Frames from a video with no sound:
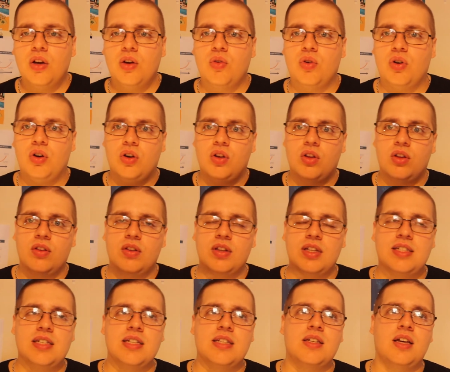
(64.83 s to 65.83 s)
Right?
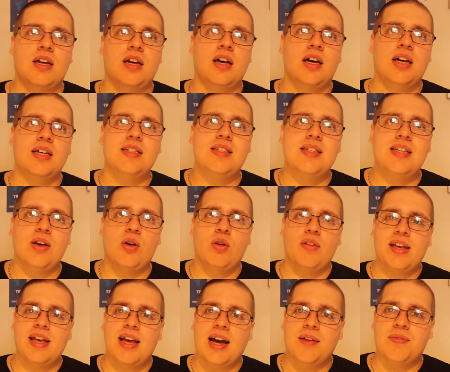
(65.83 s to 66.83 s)
This is a skill
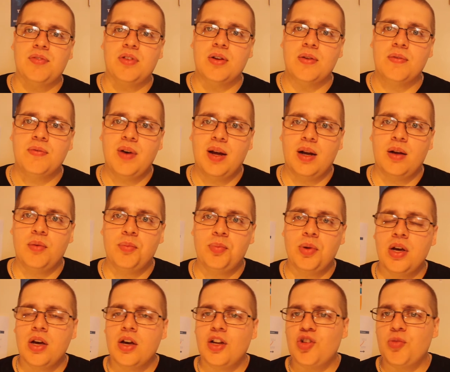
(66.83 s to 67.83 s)
that you have to develop
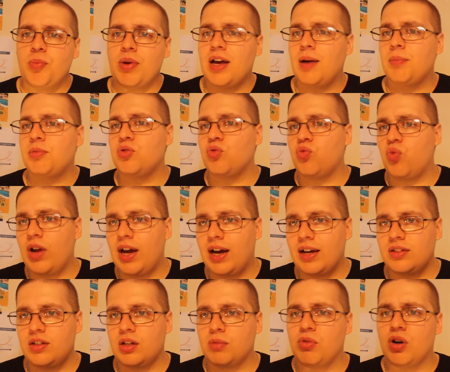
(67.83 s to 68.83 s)
to be able to
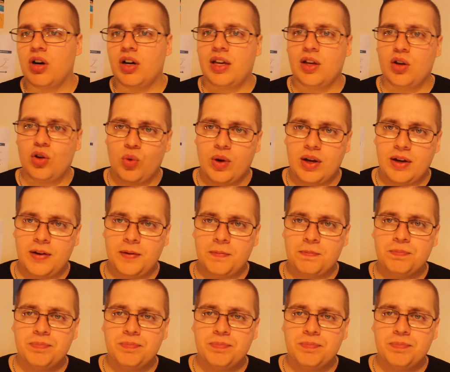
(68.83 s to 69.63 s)
react to the market quick.